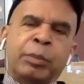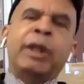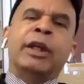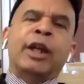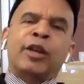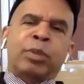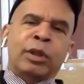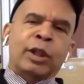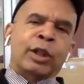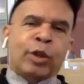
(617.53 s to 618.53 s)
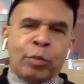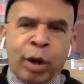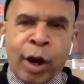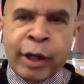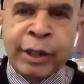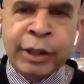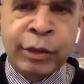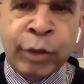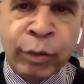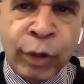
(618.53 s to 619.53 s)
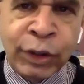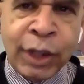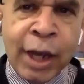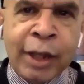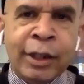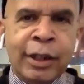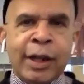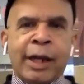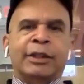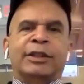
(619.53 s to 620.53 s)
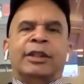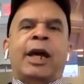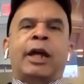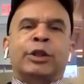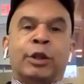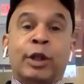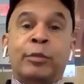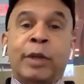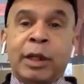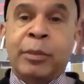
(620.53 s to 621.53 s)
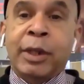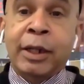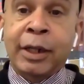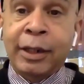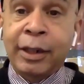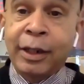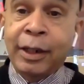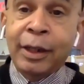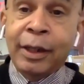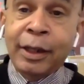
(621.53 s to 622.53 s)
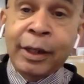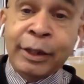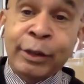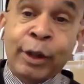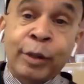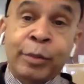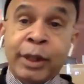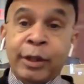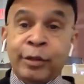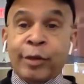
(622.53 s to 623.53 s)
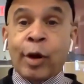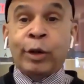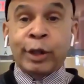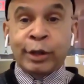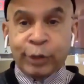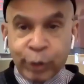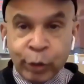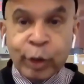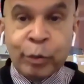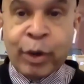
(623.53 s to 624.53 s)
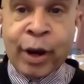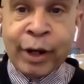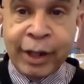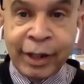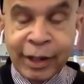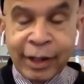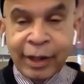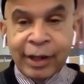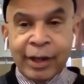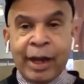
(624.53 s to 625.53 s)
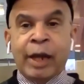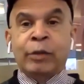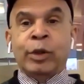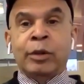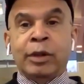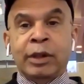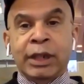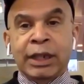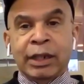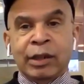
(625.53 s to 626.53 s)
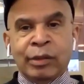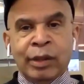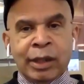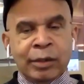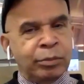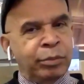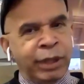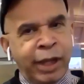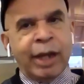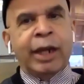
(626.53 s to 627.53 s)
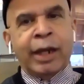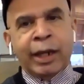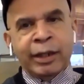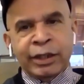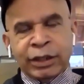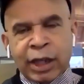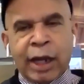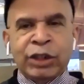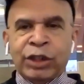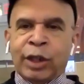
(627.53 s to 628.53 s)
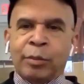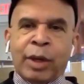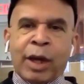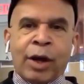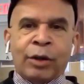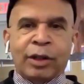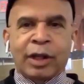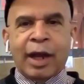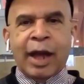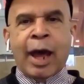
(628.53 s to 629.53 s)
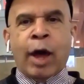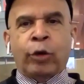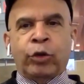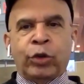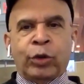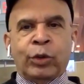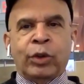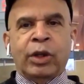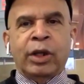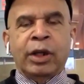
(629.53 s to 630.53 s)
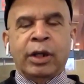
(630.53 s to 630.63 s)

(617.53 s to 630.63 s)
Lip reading: Speaking of political parties, Rosanna, the next national committee meeting is going to be devoted to the party, and we're beginning a discussion about how to